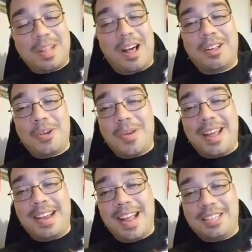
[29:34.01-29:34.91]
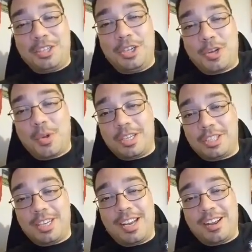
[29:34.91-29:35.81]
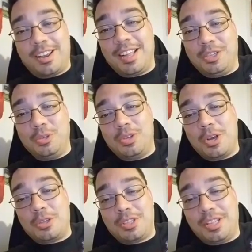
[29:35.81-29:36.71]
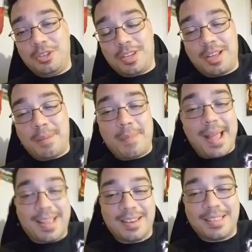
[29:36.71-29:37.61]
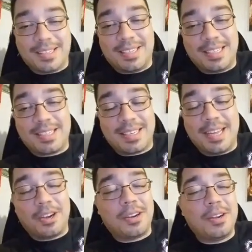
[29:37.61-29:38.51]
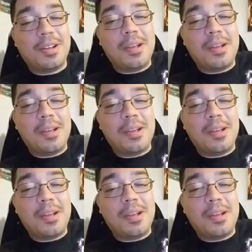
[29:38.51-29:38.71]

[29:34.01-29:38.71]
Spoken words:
I'll go ahead and answer your question, and I'll let you know so that you can come back and listen to this later.